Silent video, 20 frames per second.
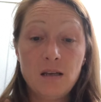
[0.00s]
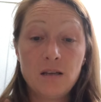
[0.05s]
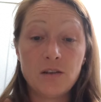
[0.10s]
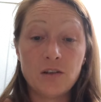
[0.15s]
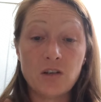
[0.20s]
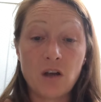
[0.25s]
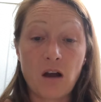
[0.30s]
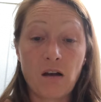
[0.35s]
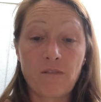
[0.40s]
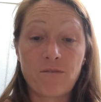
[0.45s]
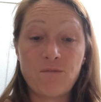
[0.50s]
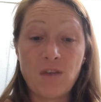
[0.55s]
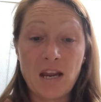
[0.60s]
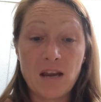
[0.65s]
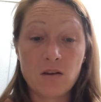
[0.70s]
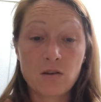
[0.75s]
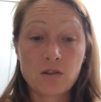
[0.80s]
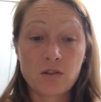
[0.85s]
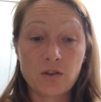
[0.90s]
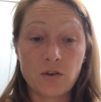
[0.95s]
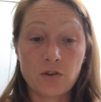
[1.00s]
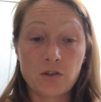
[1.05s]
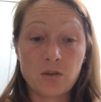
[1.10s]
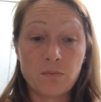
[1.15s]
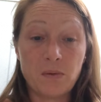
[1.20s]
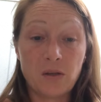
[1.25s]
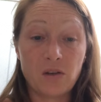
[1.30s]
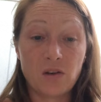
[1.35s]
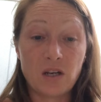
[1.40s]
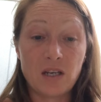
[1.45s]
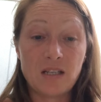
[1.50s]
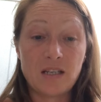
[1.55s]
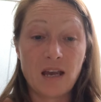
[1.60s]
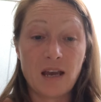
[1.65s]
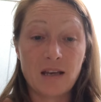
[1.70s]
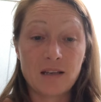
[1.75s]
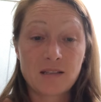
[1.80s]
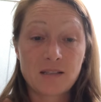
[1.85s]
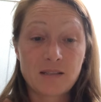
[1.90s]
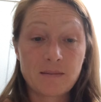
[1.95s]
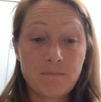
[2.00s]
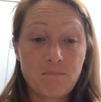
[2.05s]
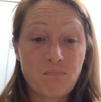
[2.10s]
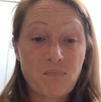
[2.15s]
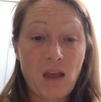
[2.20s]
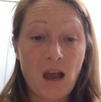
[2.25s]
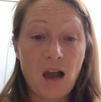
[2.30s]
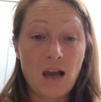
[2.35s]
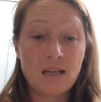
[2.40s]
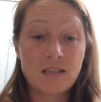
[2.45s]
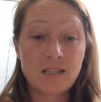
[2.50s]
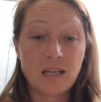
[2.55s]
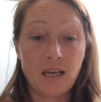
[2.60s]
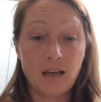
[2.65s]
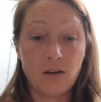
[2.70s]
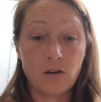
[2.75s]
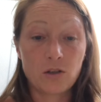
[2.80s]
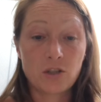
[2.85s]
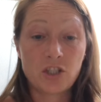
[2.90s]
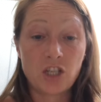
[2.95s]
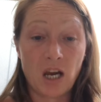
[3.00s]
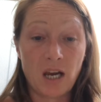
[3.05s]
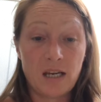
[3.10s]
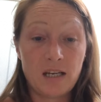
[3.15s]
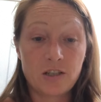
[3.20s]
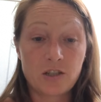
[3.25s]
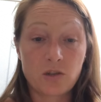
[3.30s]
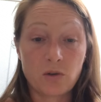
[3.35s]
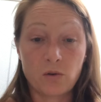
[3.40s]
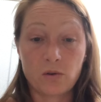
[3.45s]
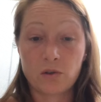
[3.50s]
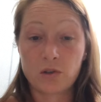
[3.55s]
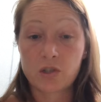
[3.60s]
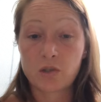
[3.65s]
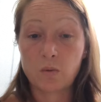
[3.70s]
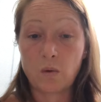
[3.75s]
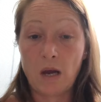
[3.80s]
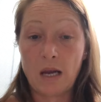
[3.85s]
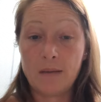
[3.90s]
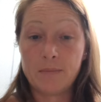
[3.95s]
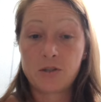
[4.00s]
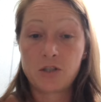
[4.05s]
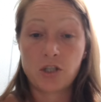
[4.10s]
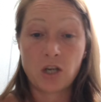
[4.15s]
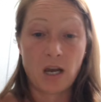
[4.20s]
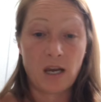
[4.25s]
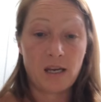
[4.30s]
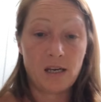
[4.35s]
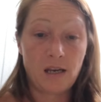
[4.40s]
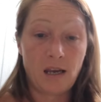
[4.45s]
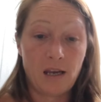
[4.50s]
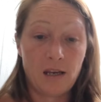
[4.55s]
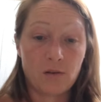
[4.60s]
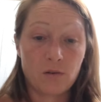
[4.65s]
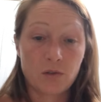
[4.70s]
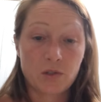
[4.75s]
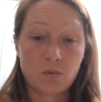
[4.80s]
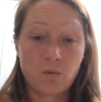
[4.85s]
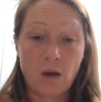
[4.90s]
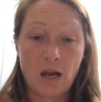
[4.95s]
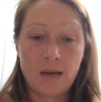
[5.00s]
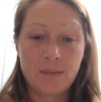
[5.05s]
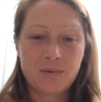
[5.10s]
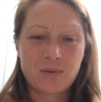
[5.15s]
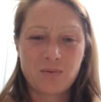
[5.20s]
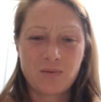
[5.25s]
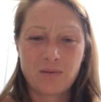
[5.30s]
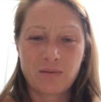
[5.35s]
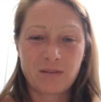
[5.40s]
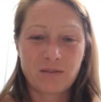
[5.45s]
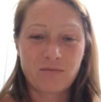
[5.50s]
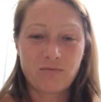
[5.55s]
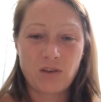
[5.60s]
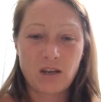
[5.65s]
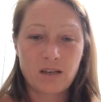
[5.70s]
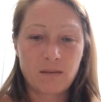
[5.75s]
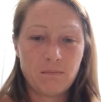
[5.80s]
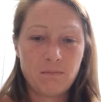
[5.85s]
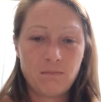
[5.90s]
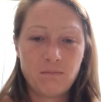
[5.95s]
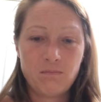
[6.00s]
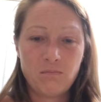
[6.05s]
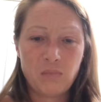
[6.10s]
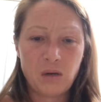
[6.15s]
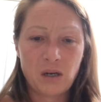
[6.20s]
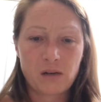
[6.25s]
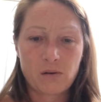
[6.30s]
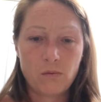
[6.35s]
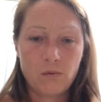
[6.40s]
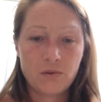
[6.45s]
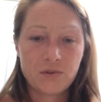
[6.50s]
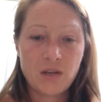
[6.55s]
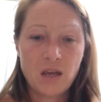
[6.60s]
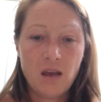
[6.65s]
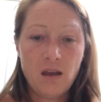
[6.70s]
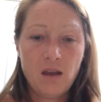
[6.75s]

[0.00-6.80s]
The dog fails sociability tests. High tail, giant shoulder swipes, giant anal swipes. Fucking buttholes.